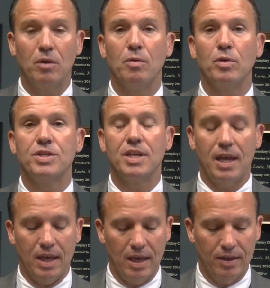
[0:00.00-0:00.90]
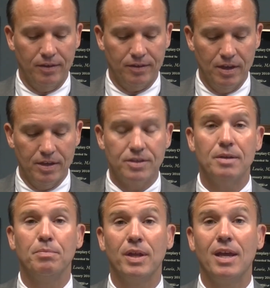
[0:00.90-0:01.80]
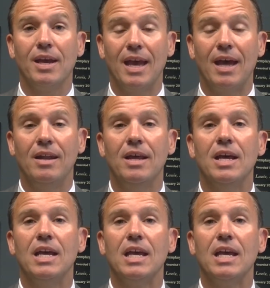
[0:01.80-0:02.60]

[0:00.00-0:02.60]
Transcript: that we're seeing, is simply, again,